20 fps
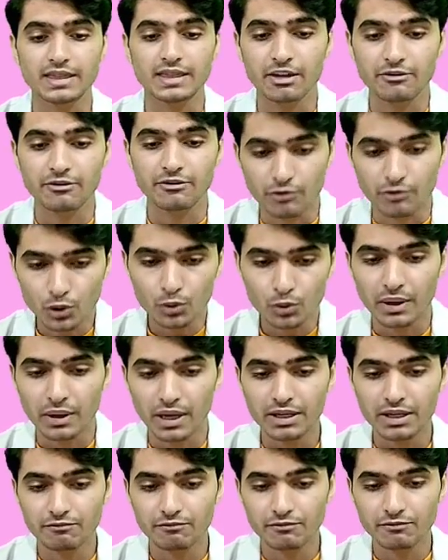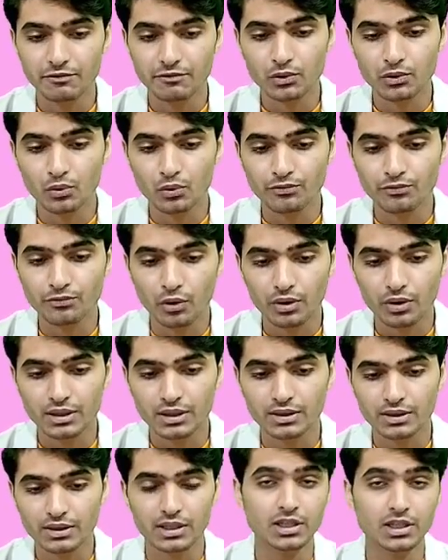Followed by, we will go for
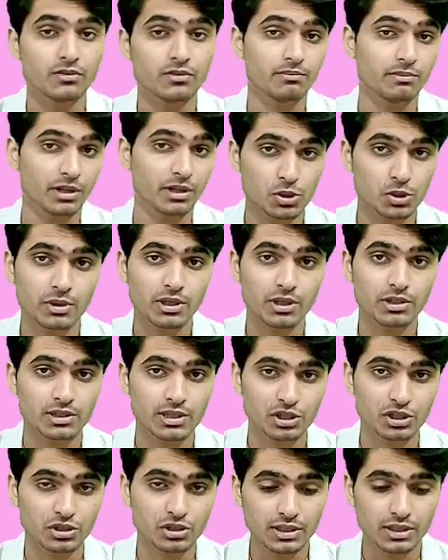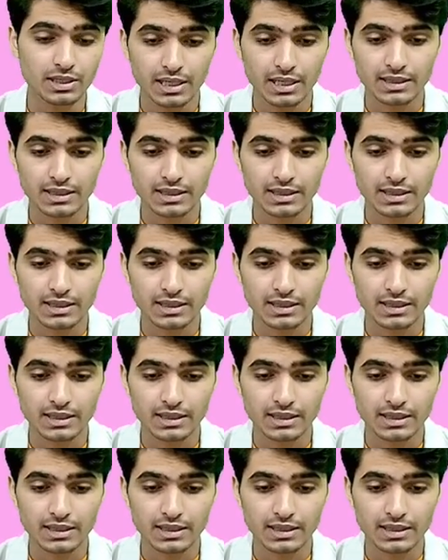the management section,